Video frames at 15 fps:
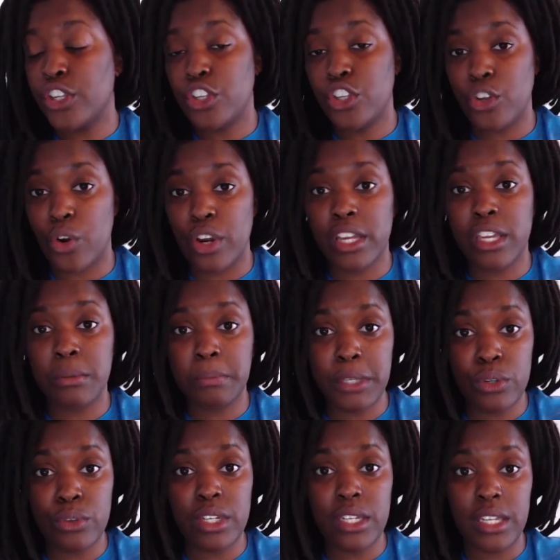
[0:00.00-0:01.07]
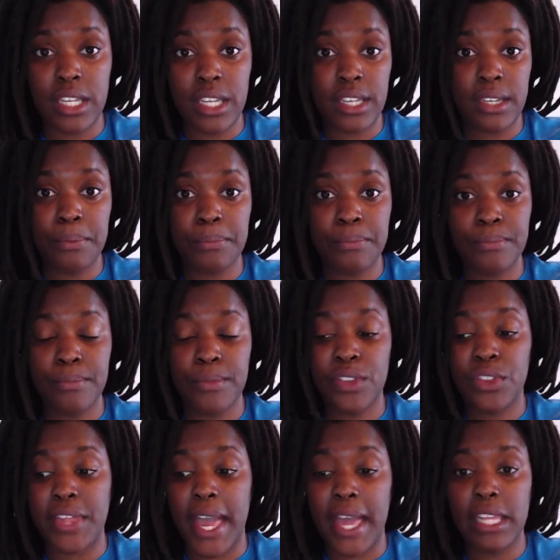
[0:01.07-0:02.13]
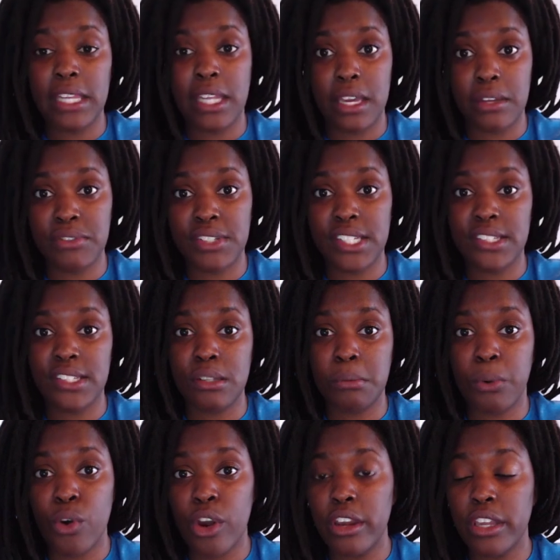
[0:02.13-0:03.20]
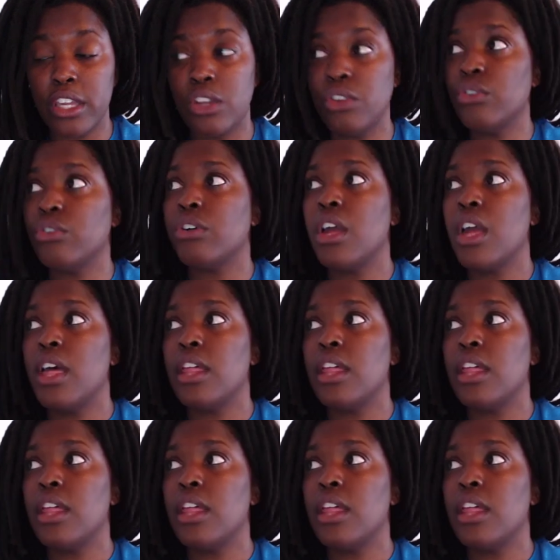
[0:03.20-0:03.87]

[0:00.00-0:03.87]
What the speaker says: your community that loves and support you,